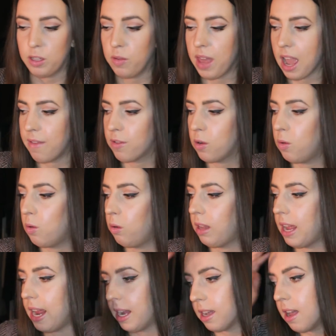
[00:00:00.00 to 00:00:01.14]
So they have cool
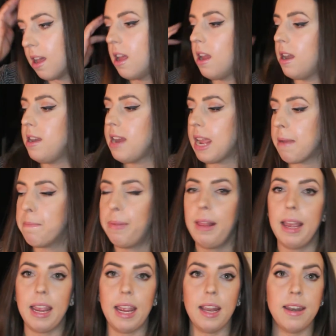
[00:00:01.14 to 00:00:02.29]
like
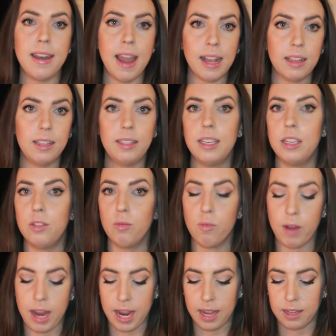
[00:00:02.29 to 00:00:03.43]
nameplate, necklaces,
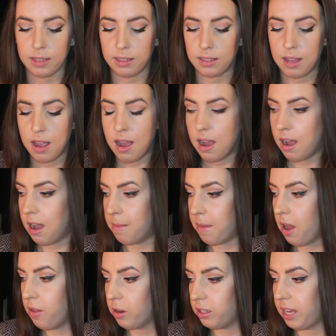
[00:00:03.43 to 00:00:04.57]
rings, um,
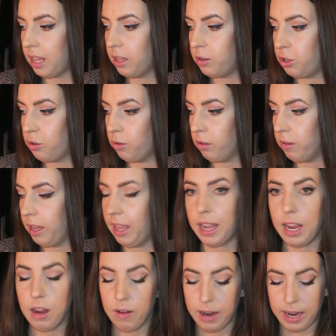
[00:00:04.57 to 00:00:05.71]
other statement jewelry
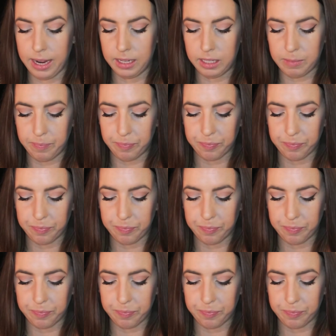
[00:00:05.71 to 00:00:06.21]
like earrings.